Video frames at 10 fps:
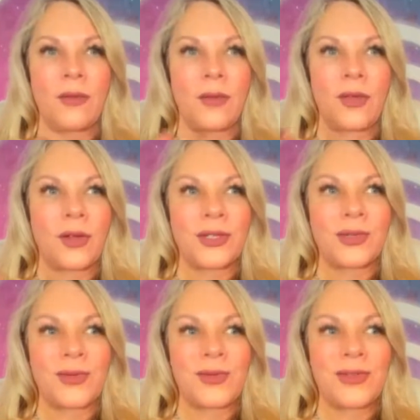
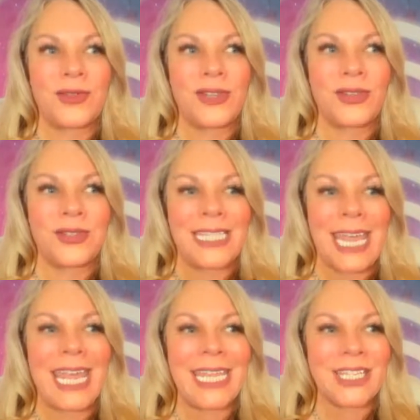Those
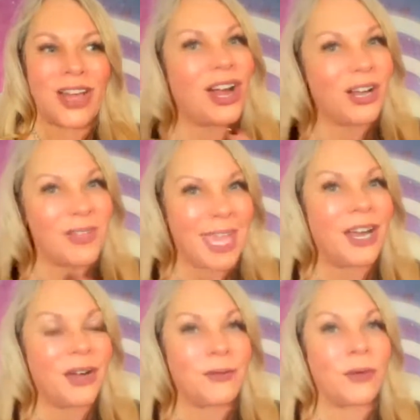days are
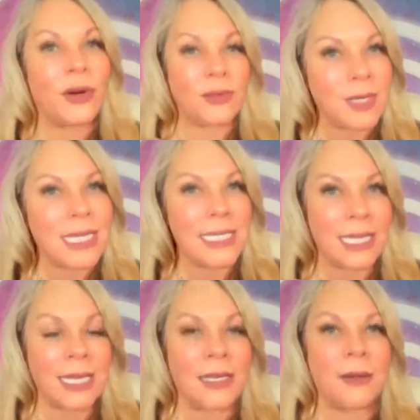there for a
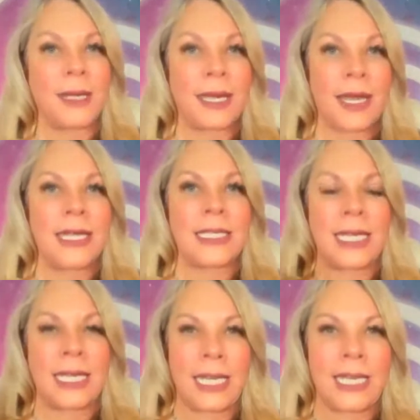reason, because
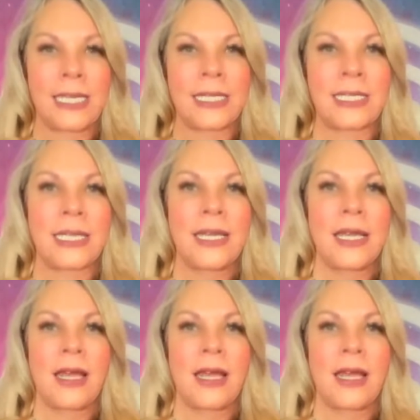it is